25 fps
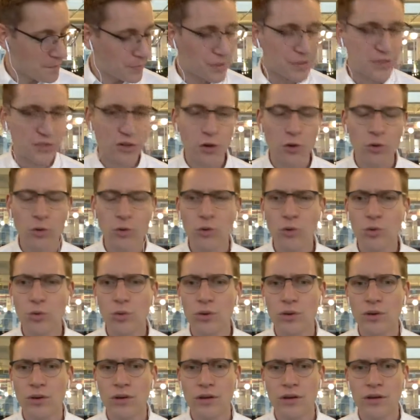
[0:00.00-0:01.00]

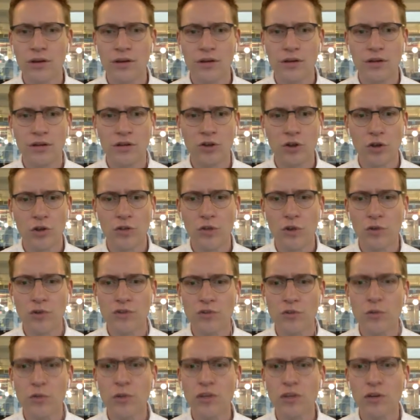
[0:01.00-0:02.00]
So,
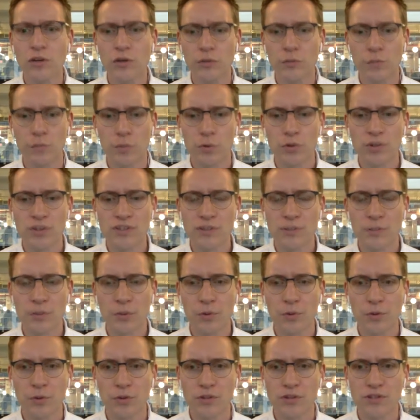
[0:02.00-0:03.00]
those are really good
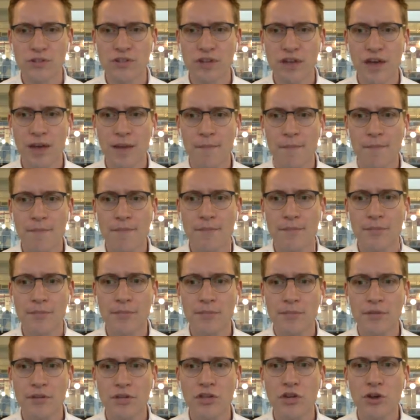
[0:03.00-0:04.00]
principles.
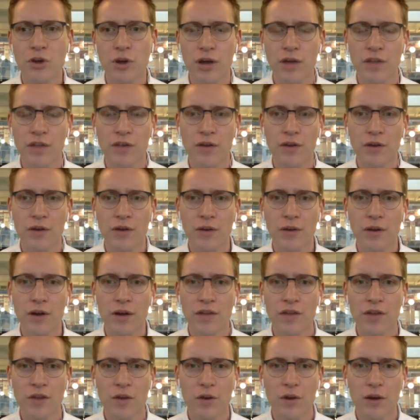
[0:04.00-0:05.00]
Are
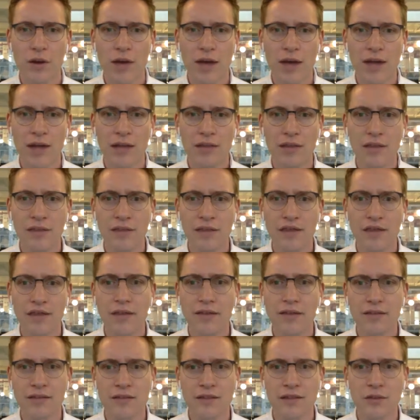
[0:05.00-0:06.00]
there any
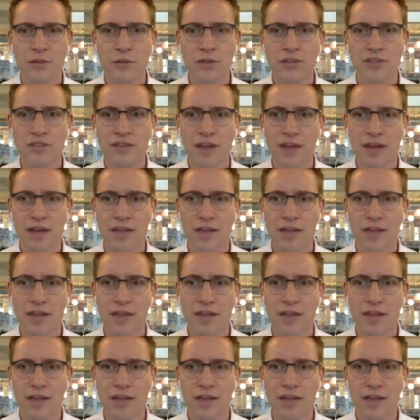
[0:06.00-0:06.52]
things that you would say